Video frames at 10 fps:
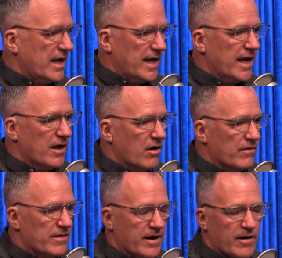AR
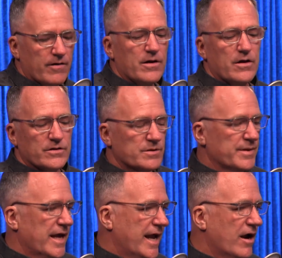there. There's going
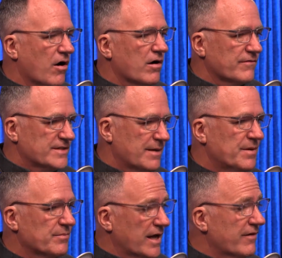to be AR of dead
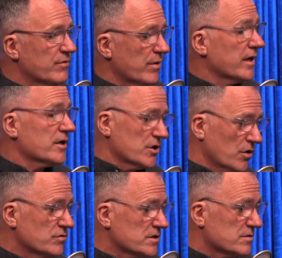people everywhere,
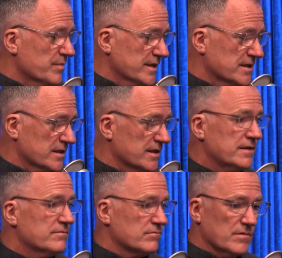ghosts basically,